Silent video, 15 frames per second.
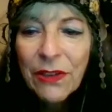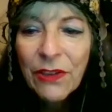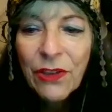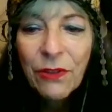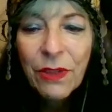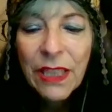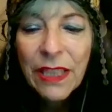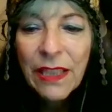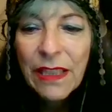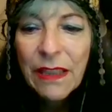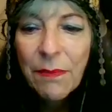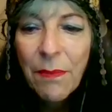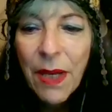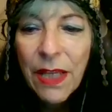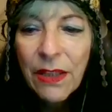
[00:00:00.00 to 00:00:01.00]
During this
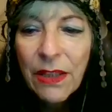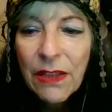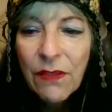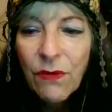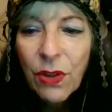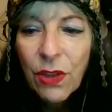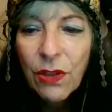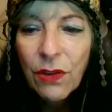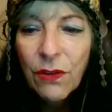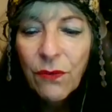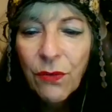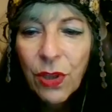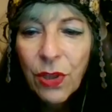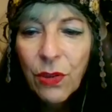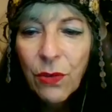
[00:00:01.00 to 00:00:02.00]
month, it's very good
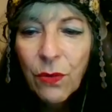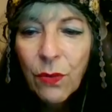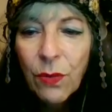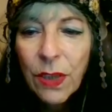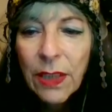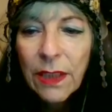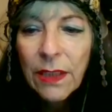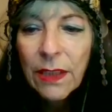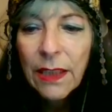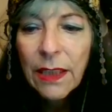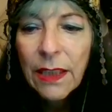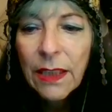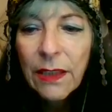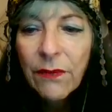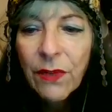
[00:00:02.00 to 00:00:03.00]
for you.
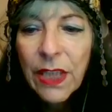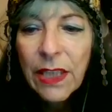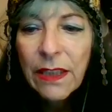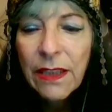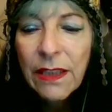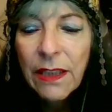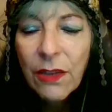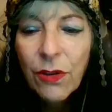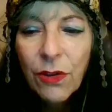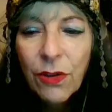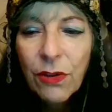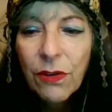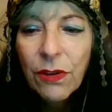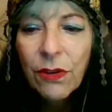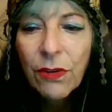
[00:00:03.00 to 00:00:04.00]
Venus is
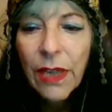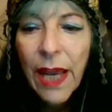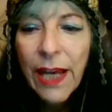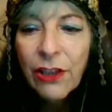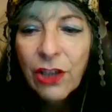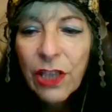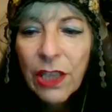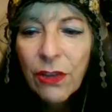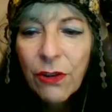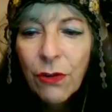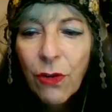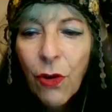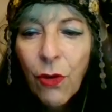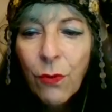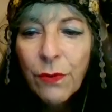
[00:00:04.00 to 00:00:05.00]
actually in
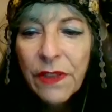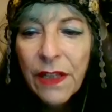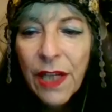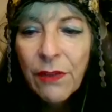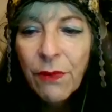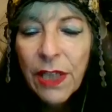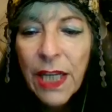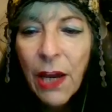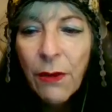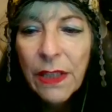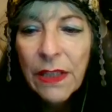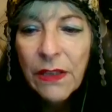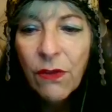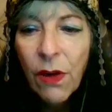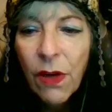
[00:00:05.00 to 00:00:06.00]
her home sign right now and
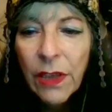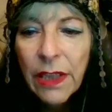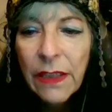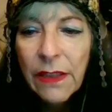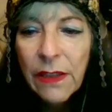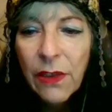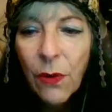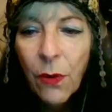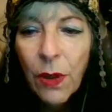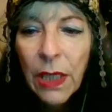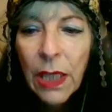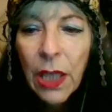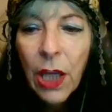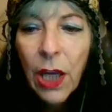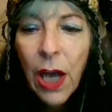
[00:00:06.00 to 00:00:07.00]
strongest. So
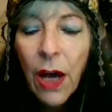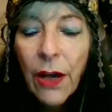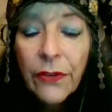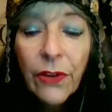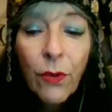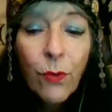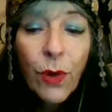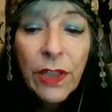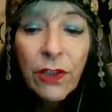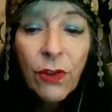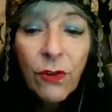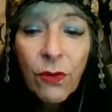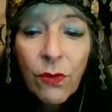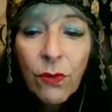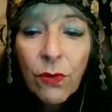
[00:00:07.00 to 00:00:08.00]
also, what do
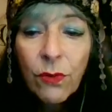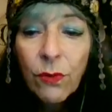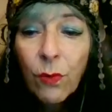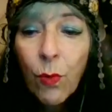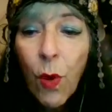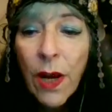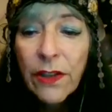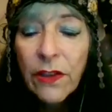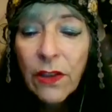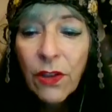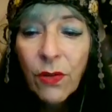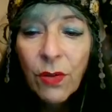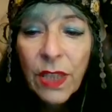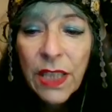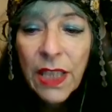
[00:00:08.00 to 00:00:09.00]
you want to
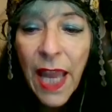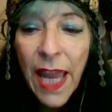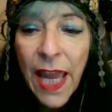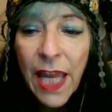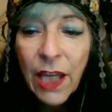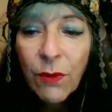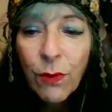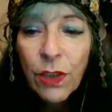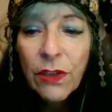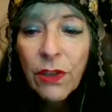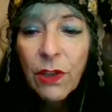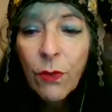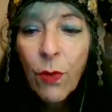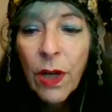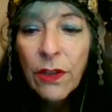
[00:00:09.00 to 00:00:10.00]
create? What do
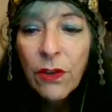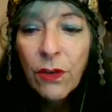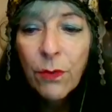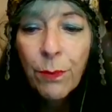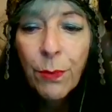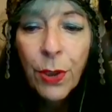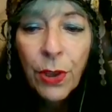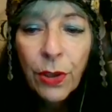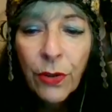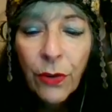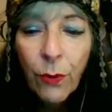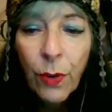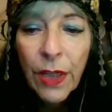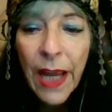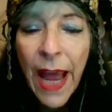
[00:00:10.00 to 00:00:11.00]
you want to birth?
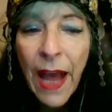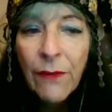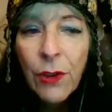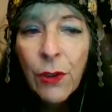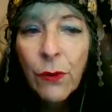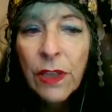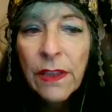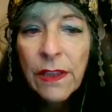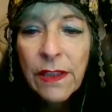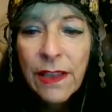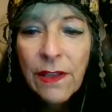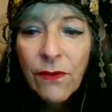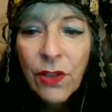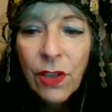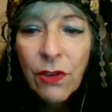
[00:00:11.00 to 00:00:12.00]
What have you
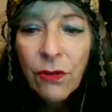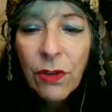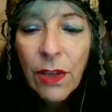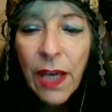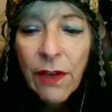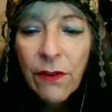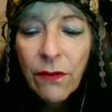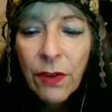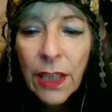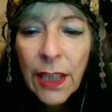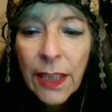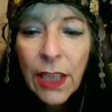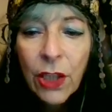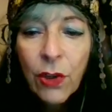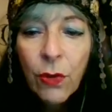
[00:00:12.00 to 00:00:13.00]
conceived in your life?
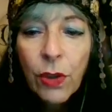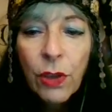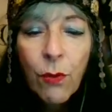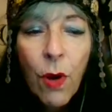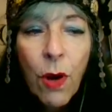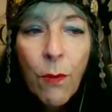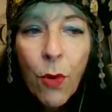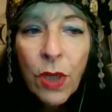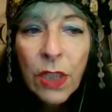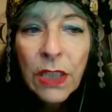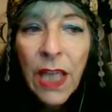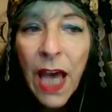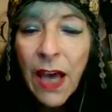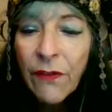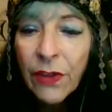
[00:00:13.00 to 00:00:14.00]
You know, you want more
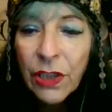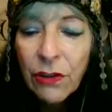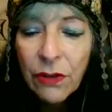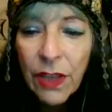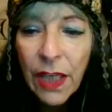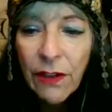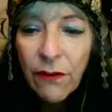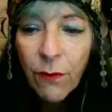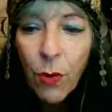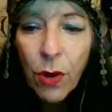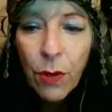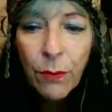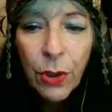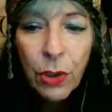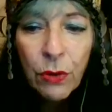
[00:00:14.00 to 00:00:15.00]
love in your life, more
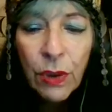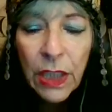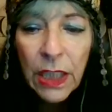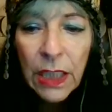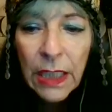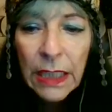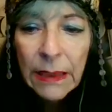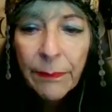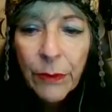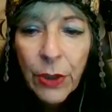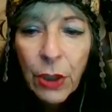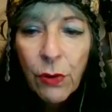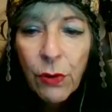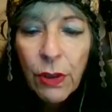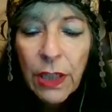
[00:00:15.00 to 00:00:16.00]
beauty.
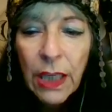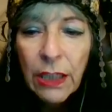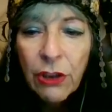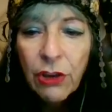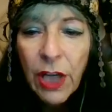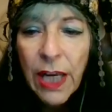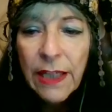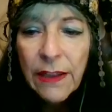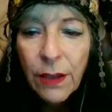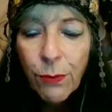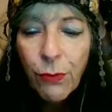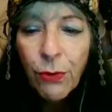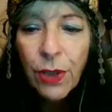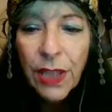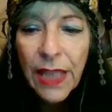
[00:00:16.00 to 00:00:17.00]
You know, you get a chance to
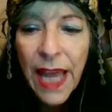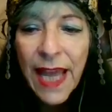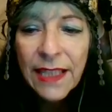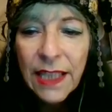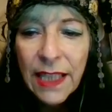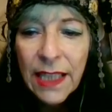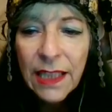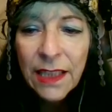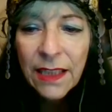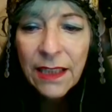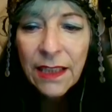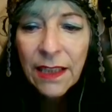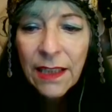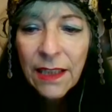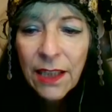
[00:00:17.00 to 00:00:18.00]
bring that in
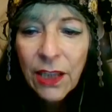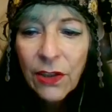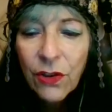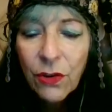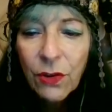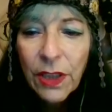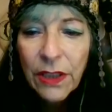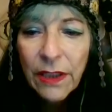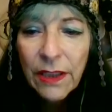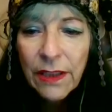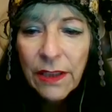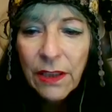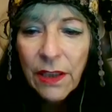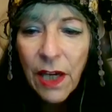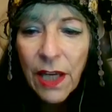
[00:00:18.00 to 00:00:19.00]
during
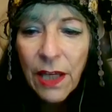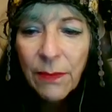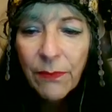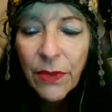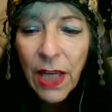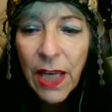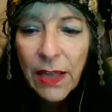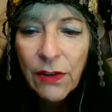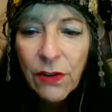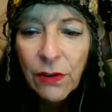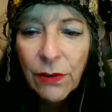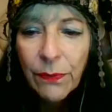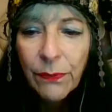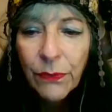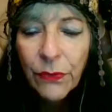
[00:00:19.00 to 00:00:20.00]
this time, Cancer.
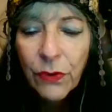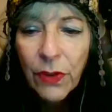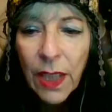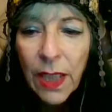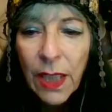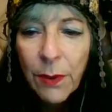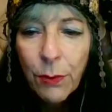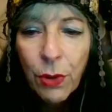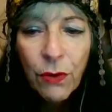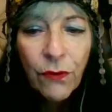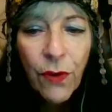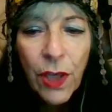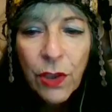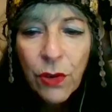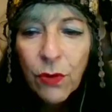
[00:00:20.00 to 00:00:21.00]
Okay,
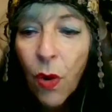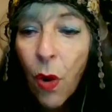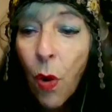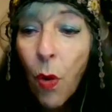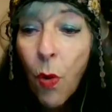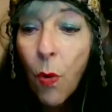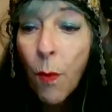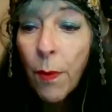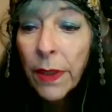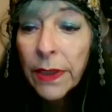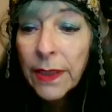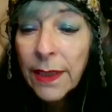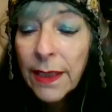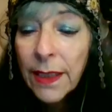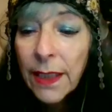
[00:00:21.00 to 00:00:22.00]
beautify your home,
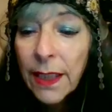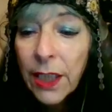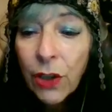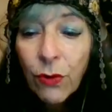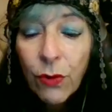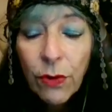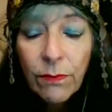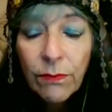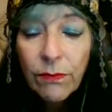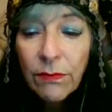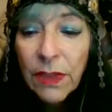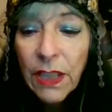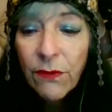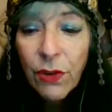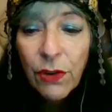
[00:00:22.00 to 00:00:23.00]
you know,
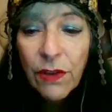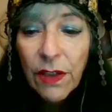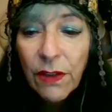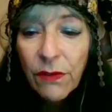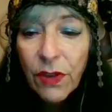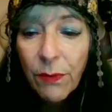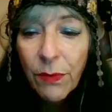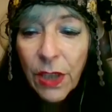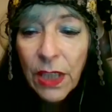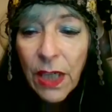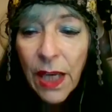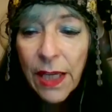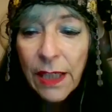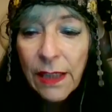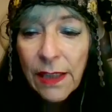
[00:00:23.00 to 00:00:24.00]
give yourself something
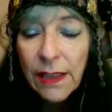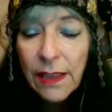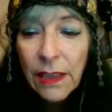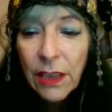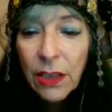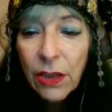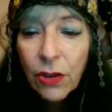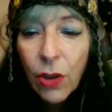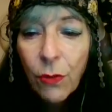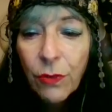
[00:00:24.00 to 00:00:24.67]
nice, go